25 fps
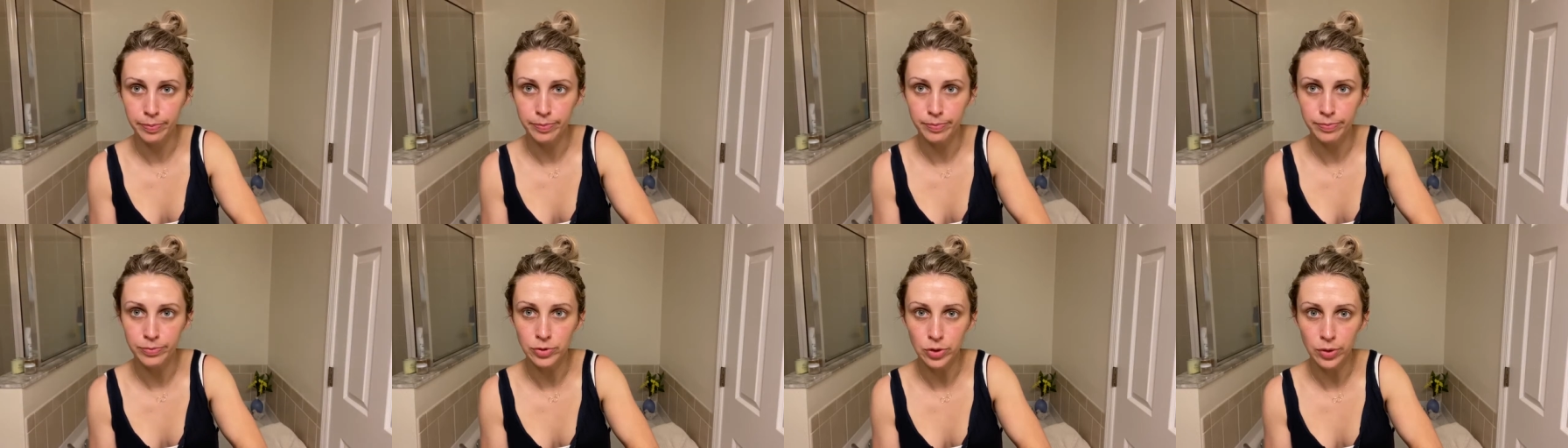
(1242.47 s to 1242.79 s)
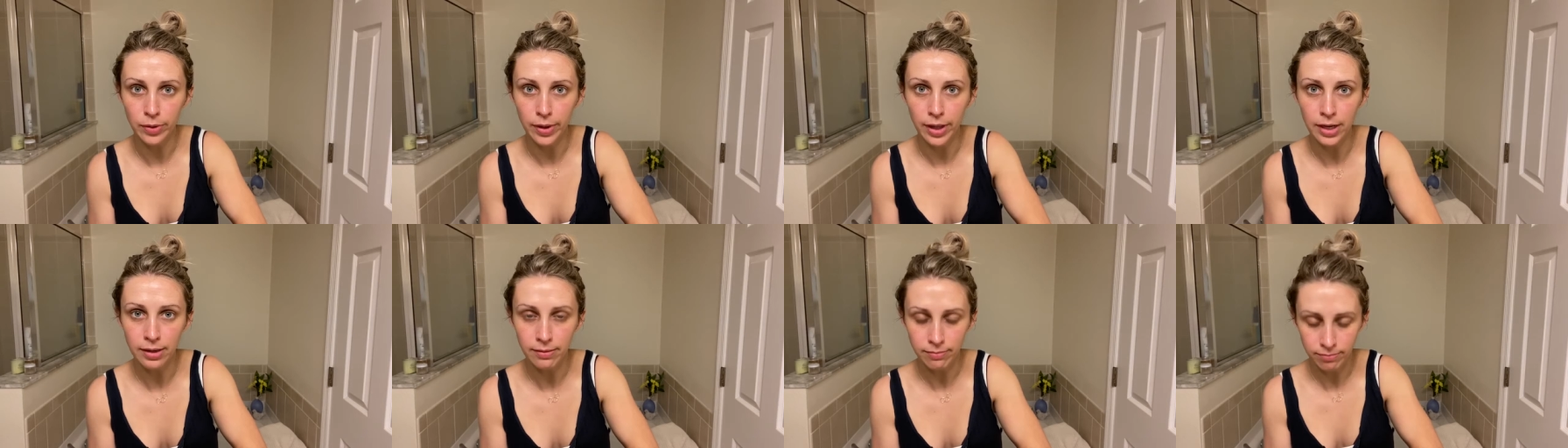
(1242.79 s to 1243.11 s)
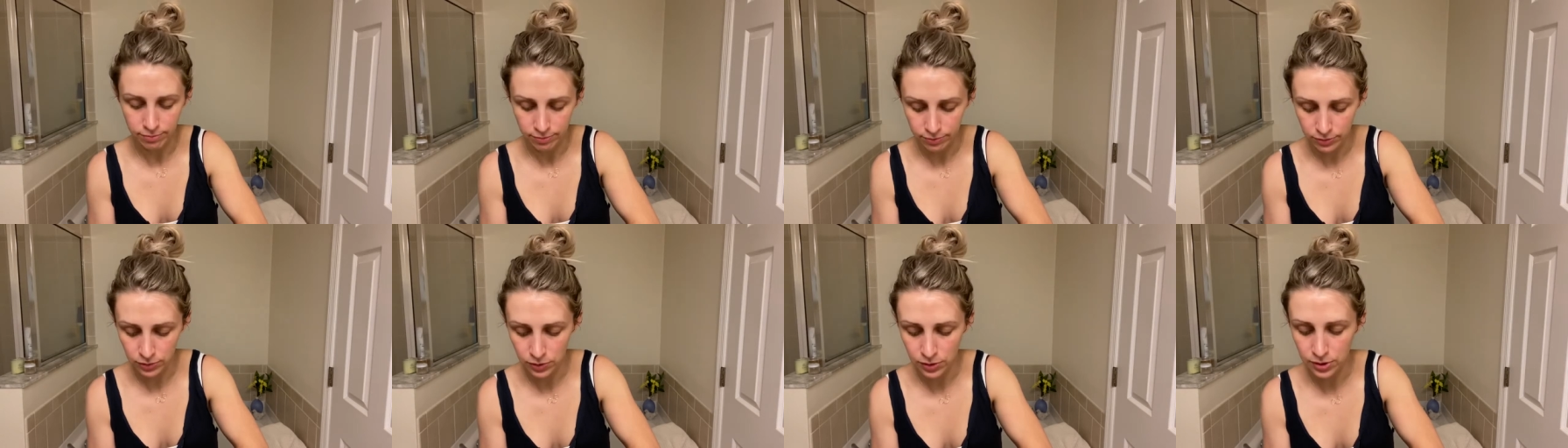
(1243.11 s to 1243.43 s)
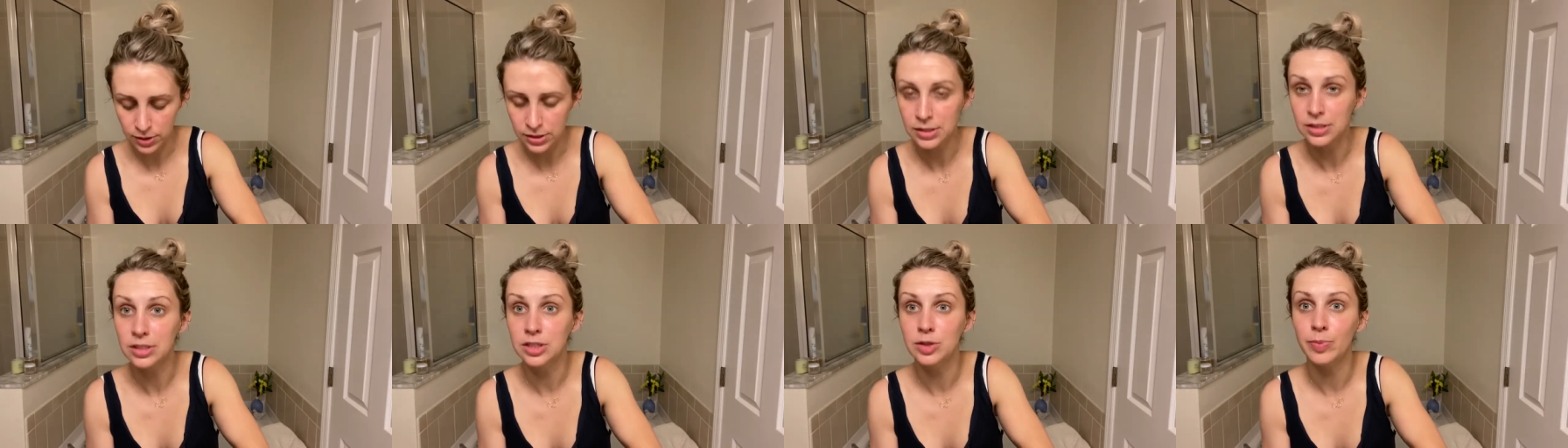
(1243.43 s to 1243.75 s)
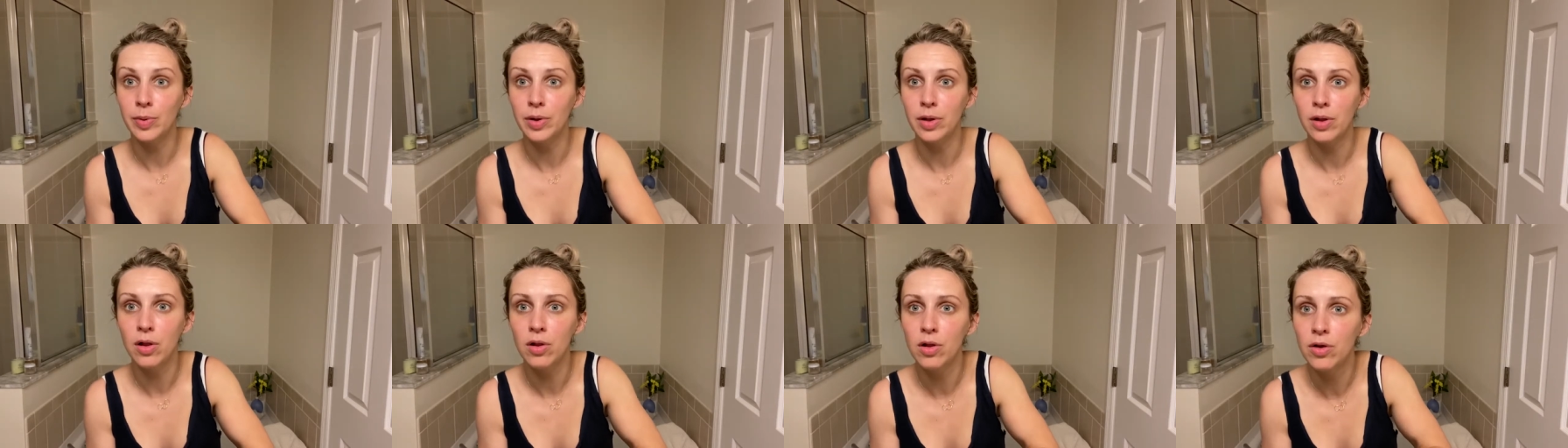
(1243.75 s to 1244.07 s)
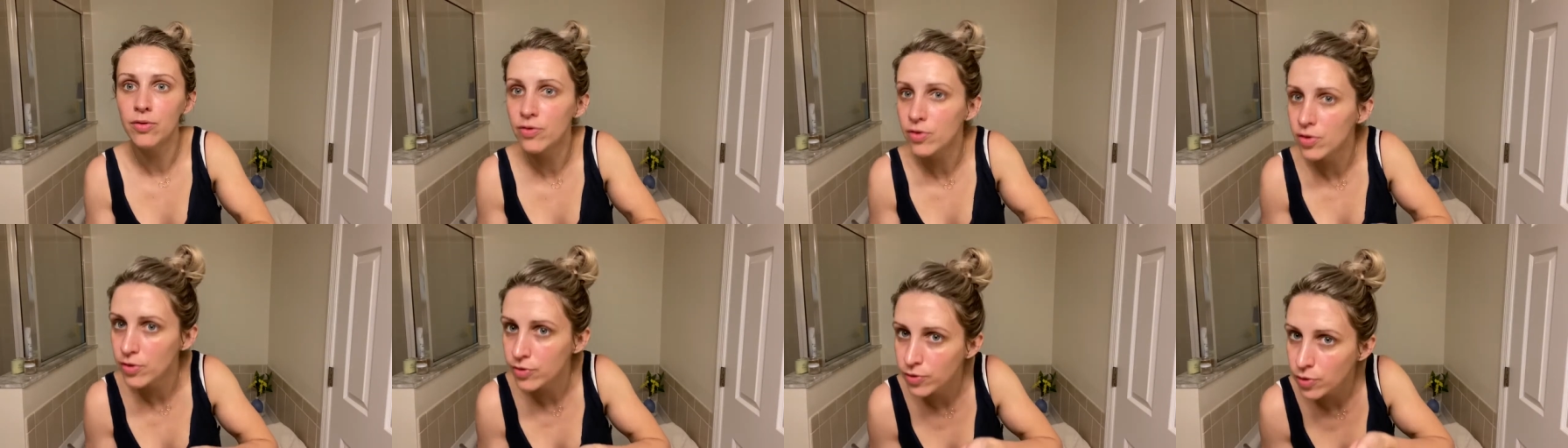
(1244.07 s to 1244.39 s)
too late, so it doesn't spill all
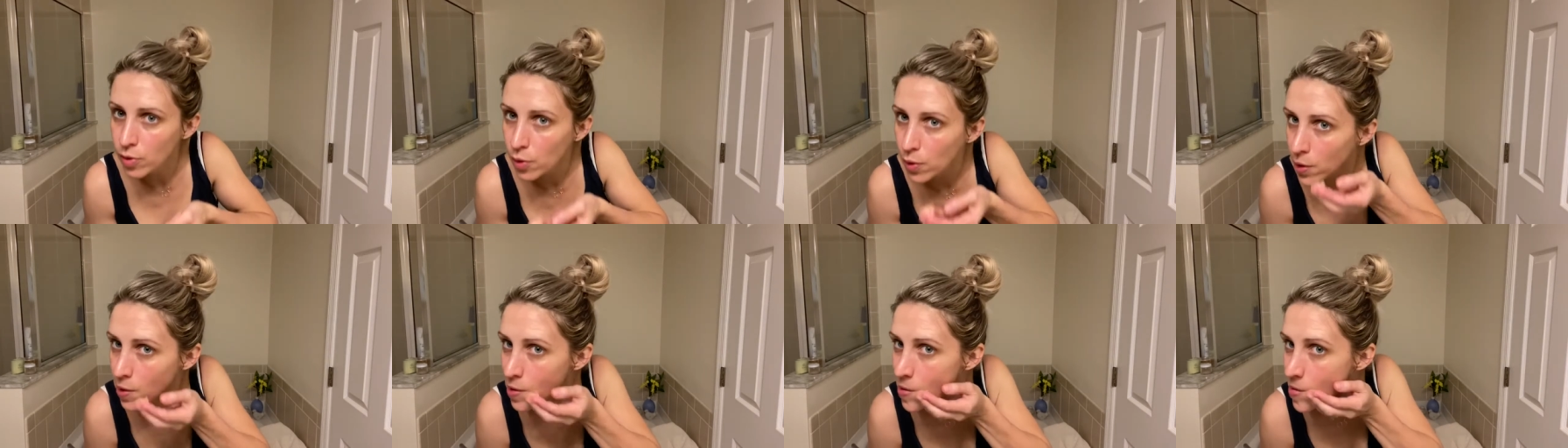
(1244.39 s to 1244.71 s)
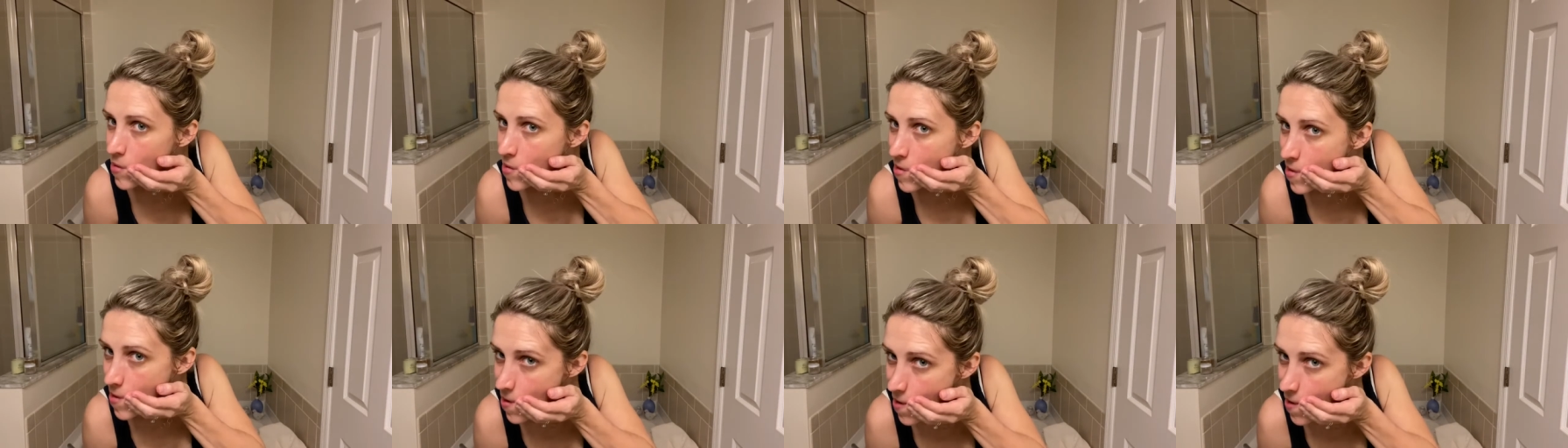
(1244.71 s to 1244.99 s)
over the floor.